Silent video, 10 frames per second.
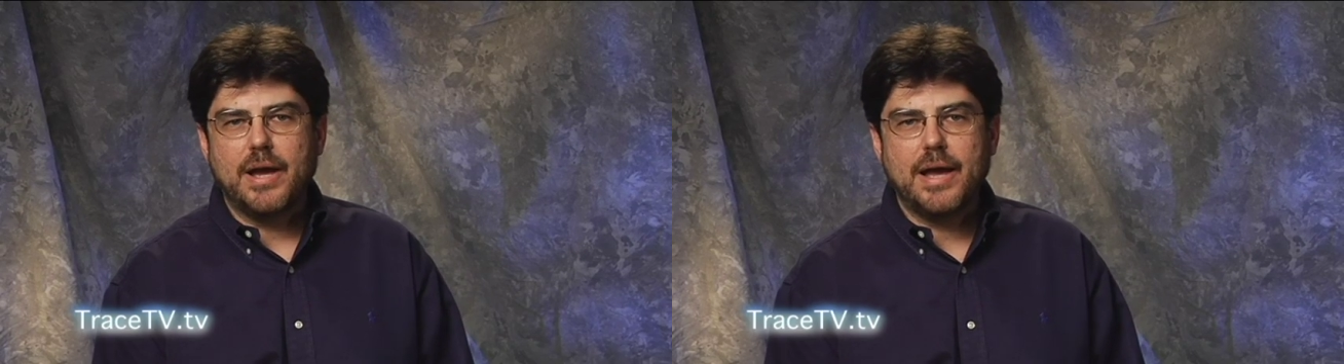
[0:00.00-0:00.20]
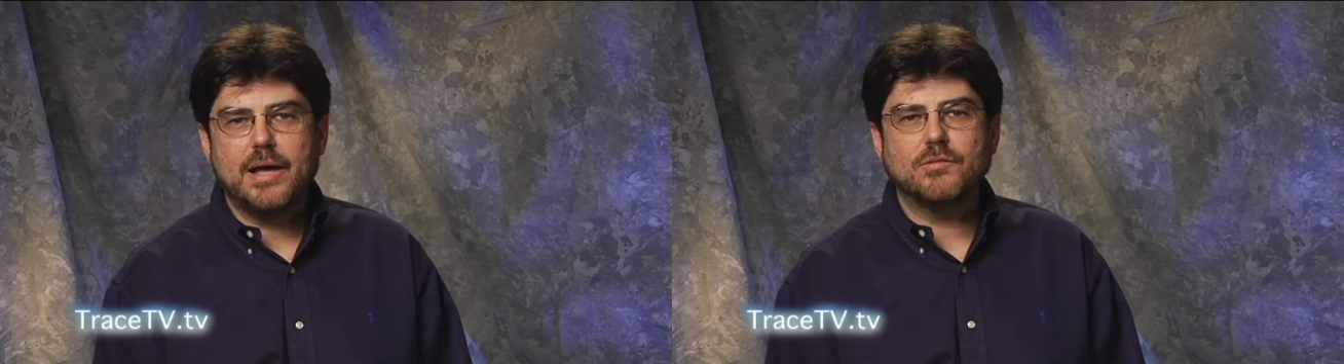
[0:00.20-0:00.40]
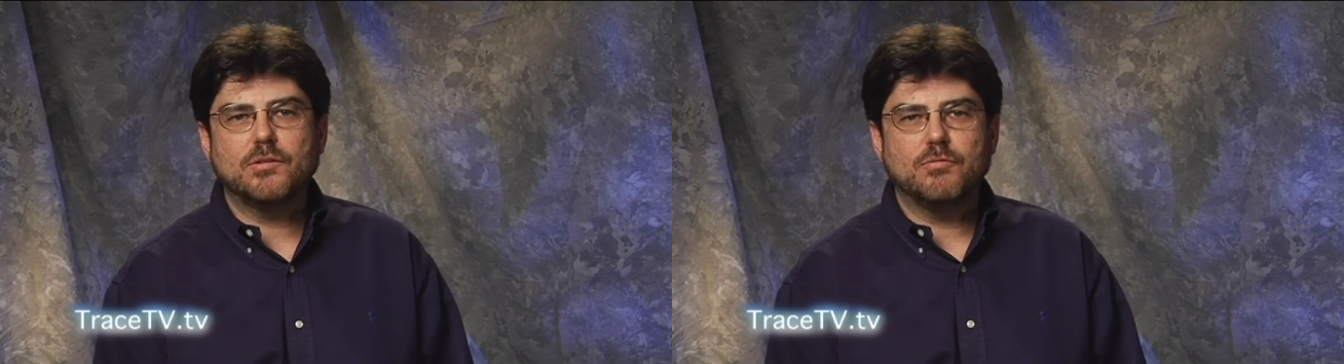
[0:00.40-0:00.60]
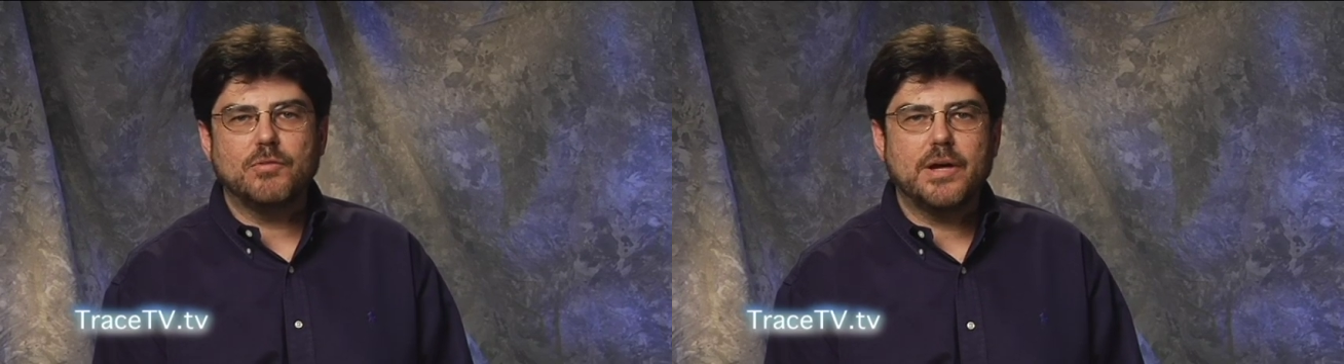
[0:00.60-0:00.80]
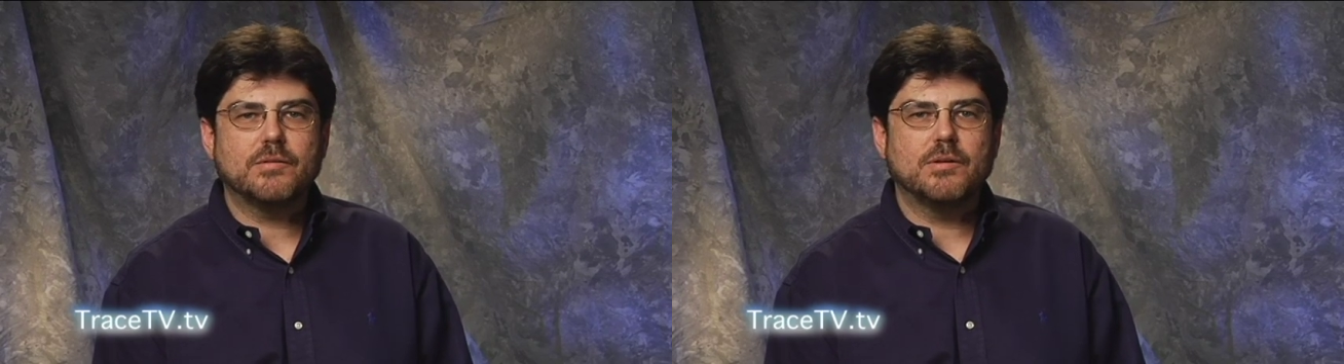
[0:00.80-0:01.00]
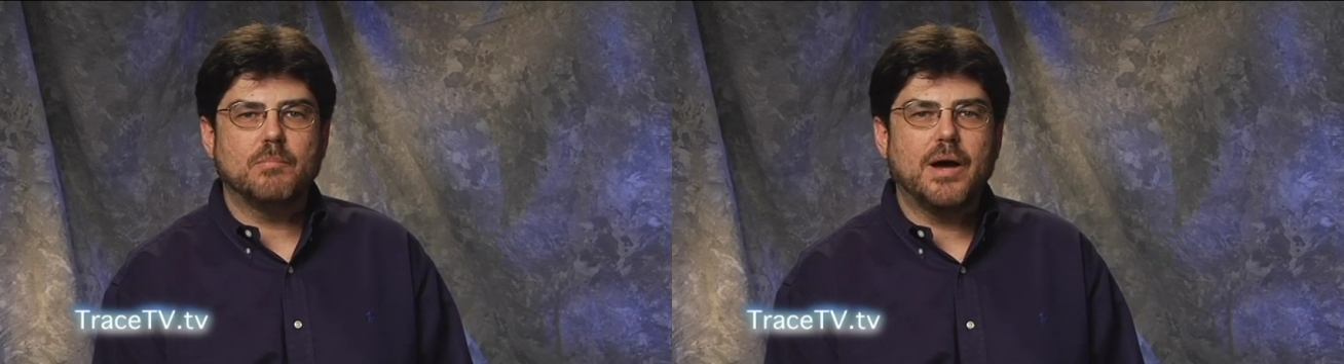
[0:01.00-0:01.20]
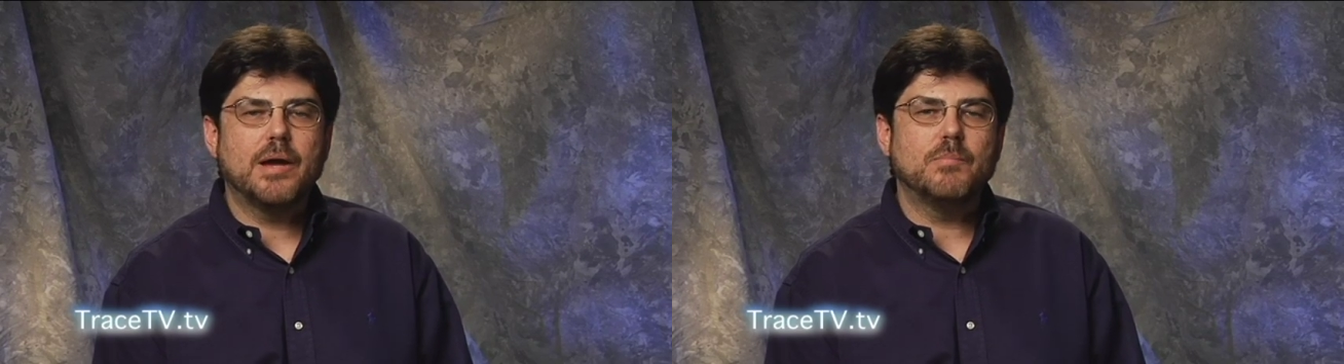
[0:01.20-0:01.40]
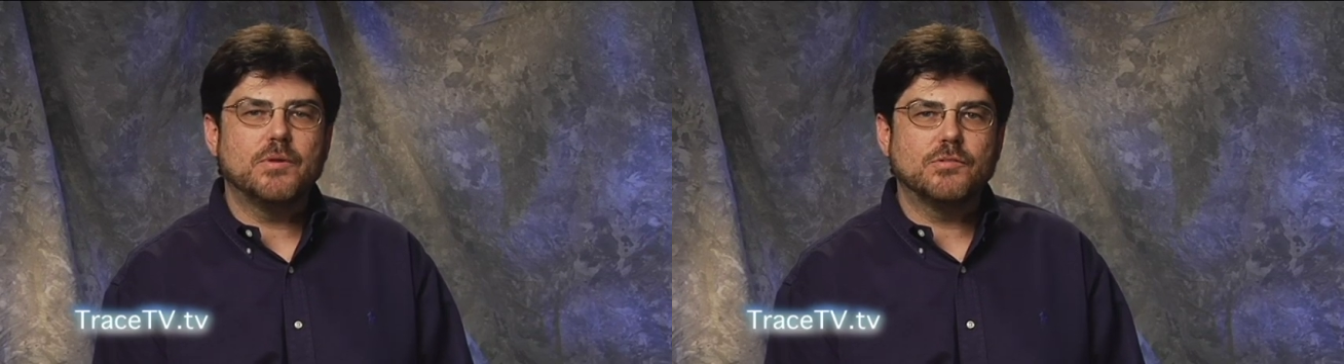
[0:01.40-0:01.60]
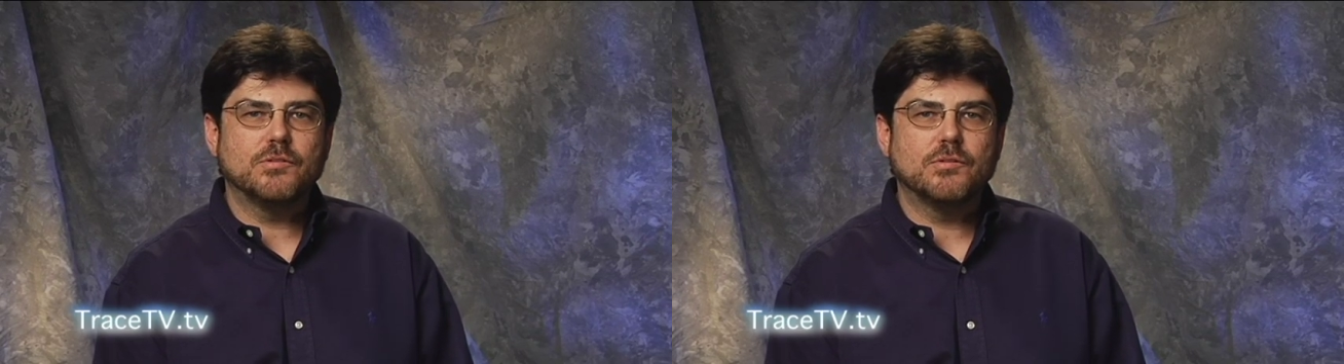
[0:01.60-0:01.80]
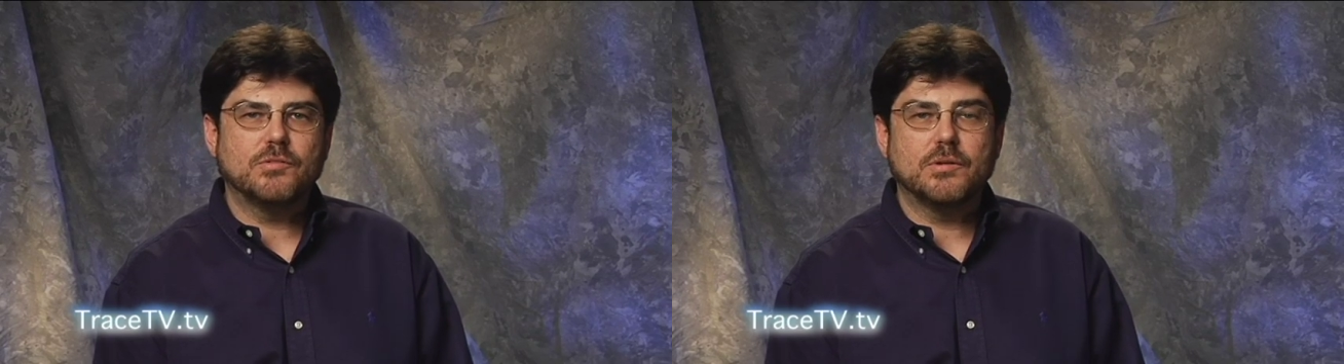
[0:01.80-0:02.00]
has affected my
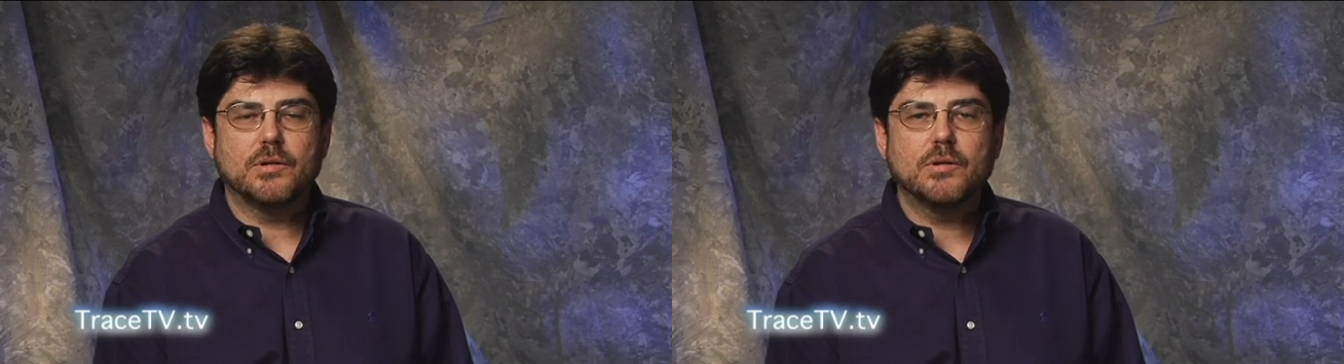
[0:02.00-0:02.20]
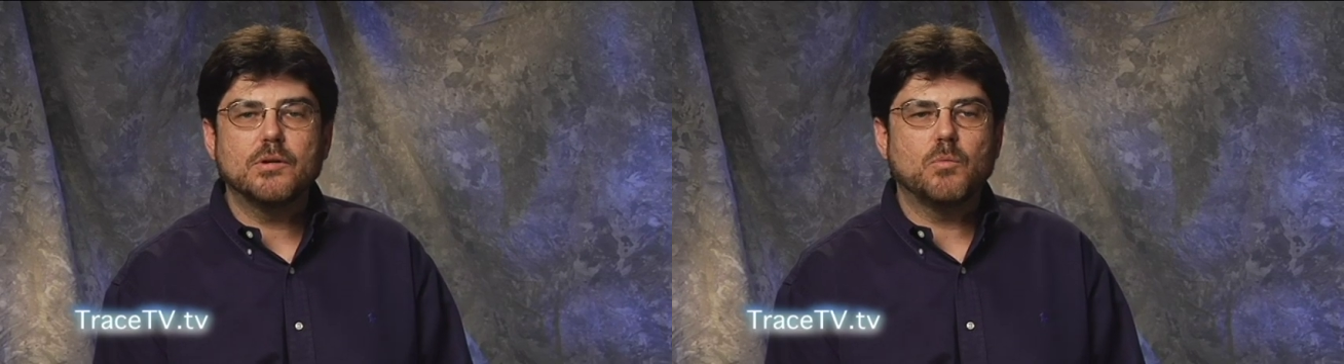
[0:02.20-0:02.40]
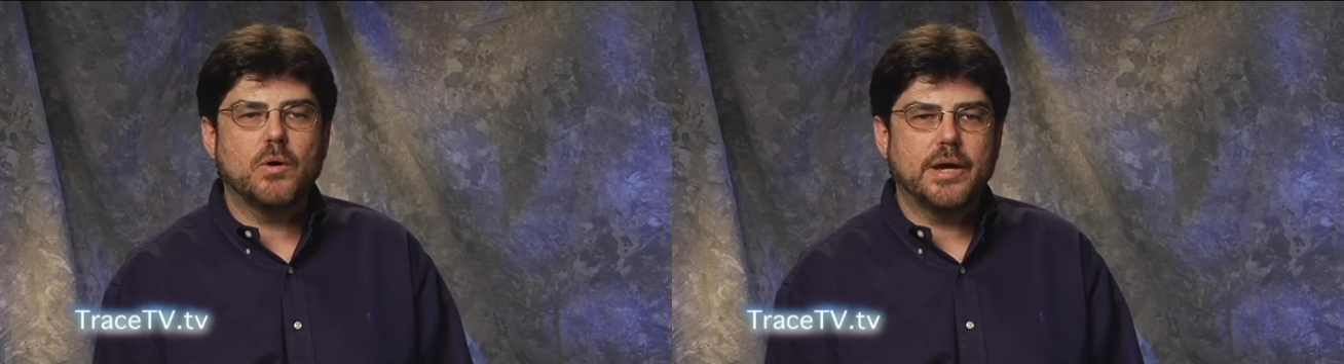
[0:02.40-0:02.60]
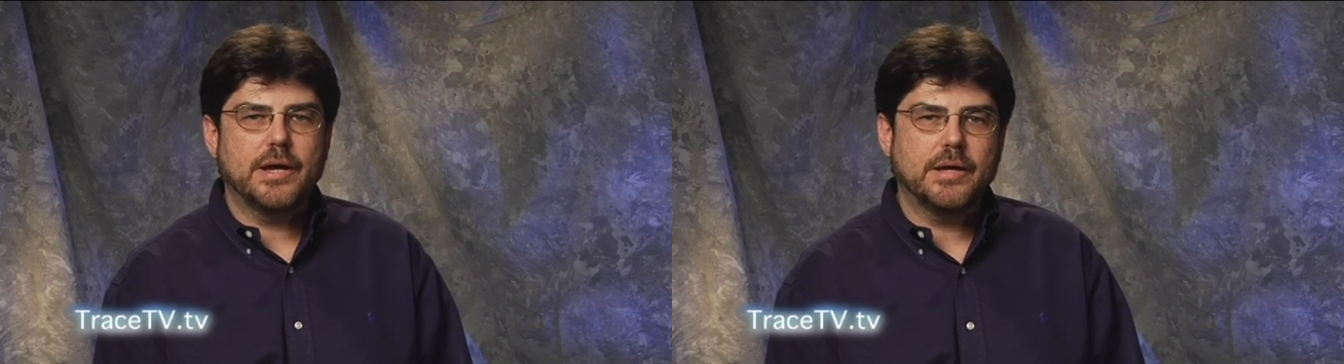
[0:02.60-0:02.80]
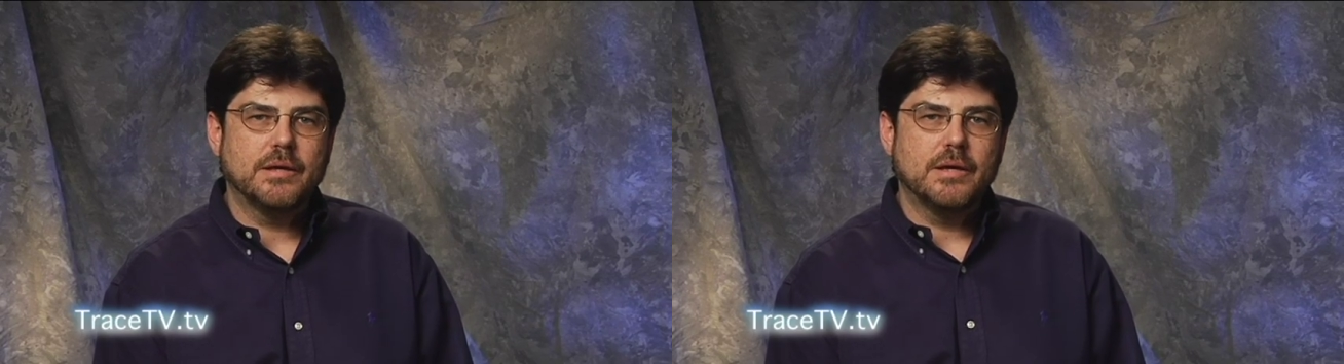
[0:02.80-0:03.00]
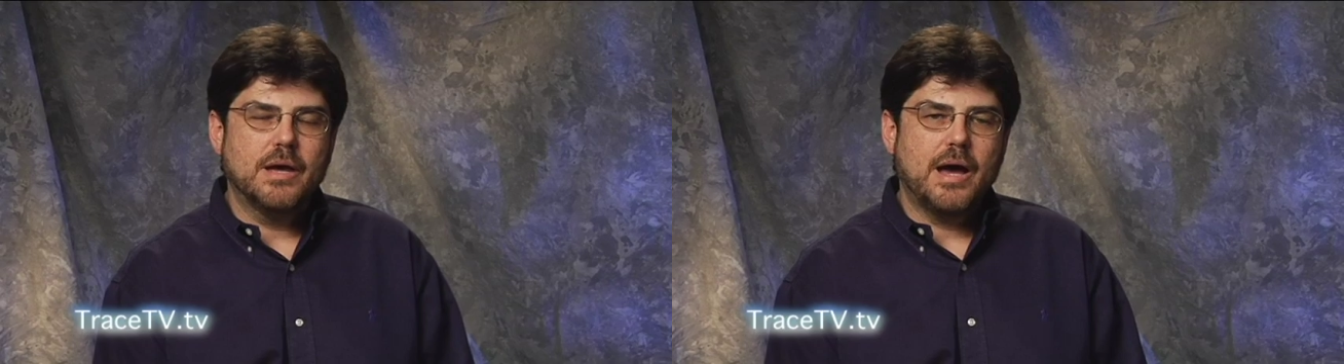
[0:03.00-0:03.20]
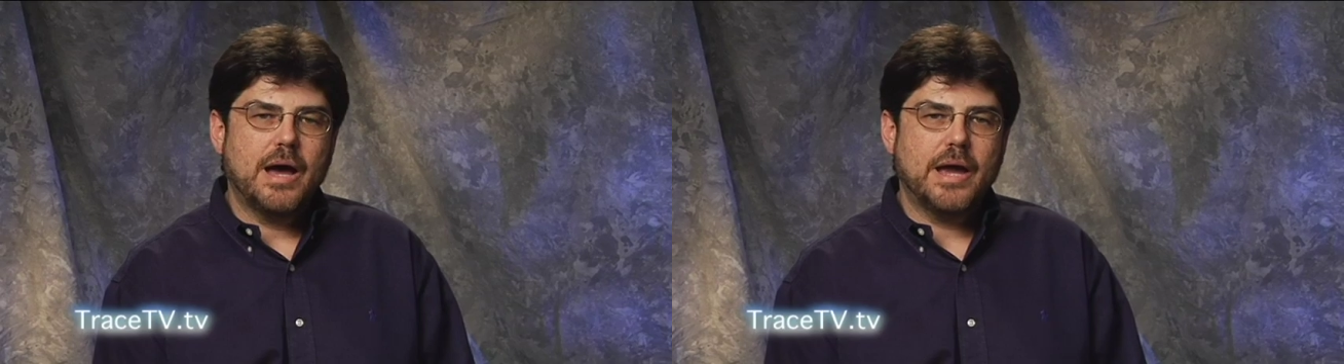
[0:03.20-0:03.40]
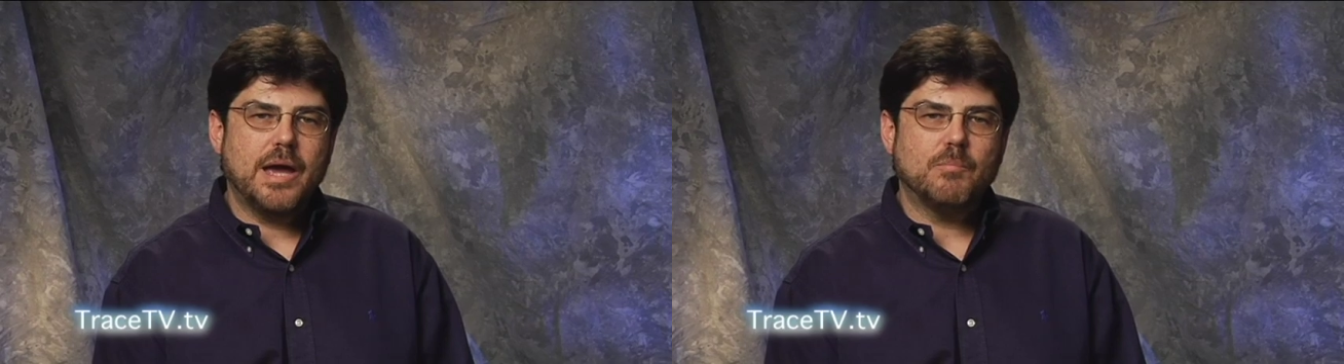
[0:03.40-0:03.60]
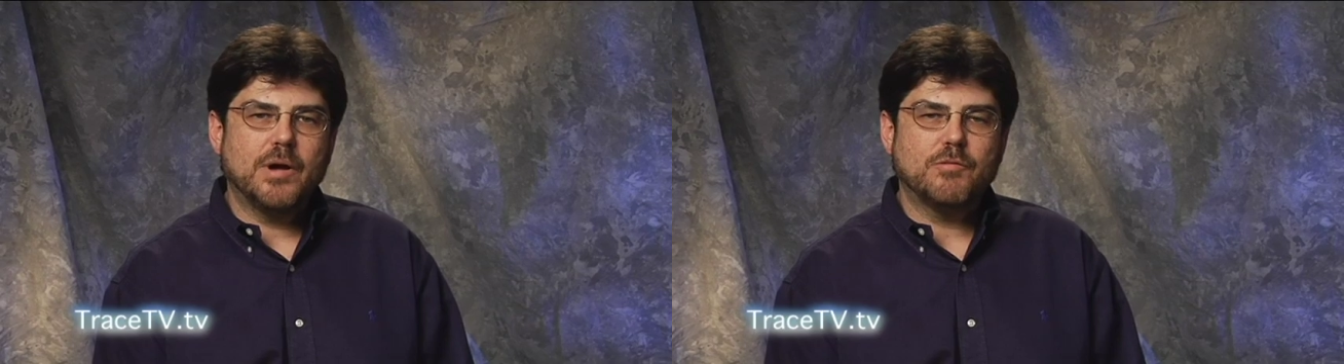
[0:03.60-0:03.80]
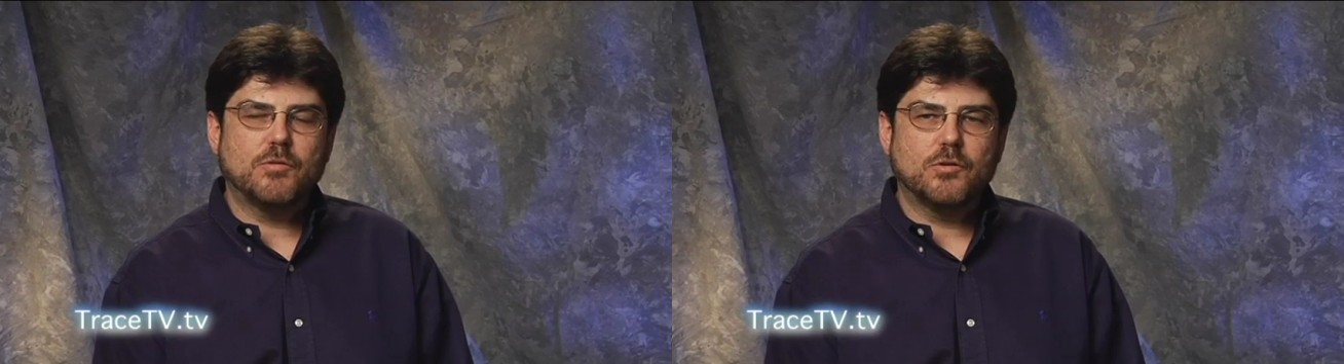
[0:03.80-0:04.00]
business in a good way. I had my
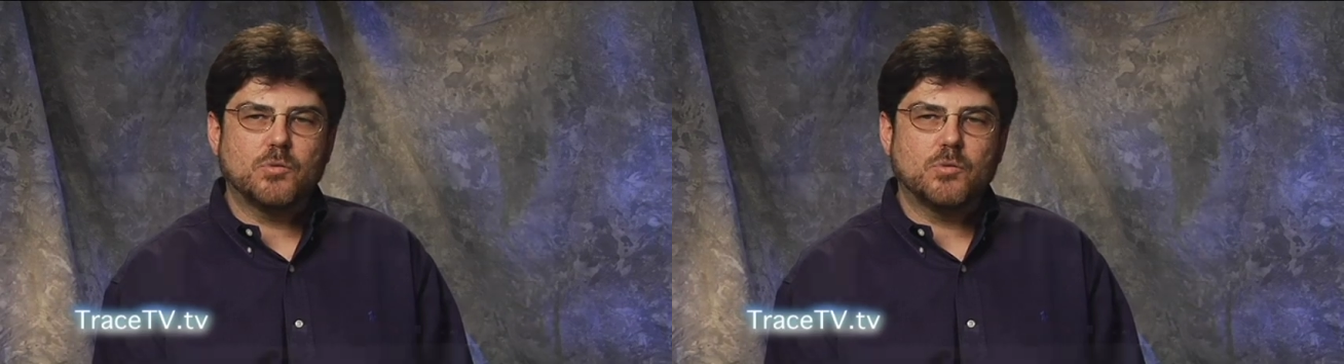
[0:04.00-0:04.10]
first